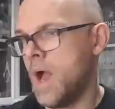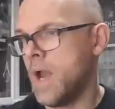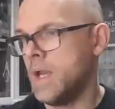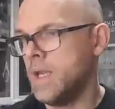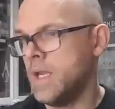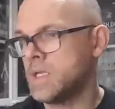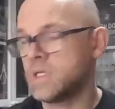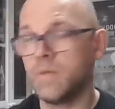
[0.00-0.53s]

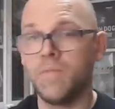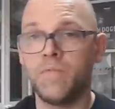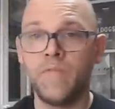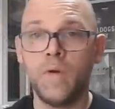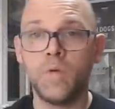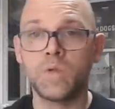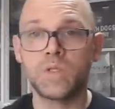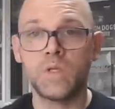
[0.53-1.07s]
and they need some
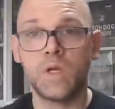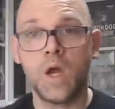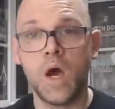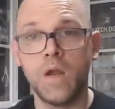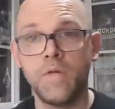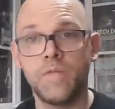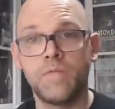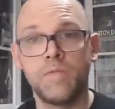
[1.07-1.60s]
fields to
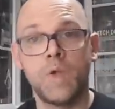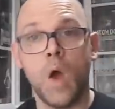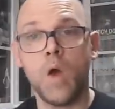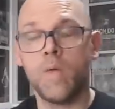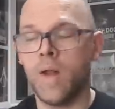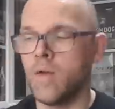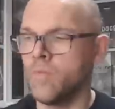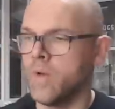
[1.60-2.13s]
kind of go
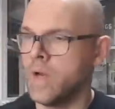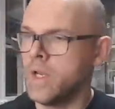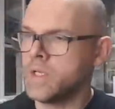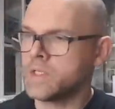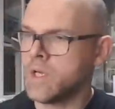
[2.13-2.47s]
around, really.